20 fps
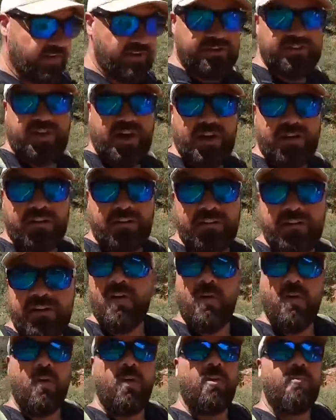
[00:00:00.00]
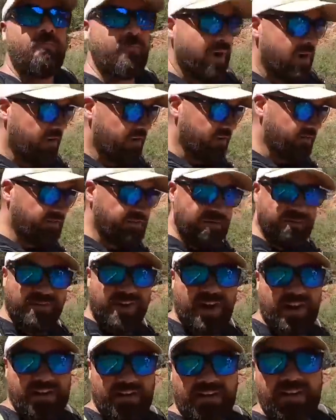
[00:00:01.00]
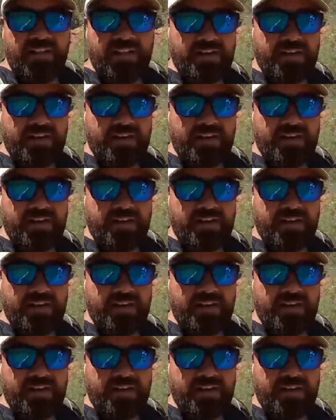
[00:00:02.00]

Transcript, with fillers: or a tunnel or a bunker of some kind.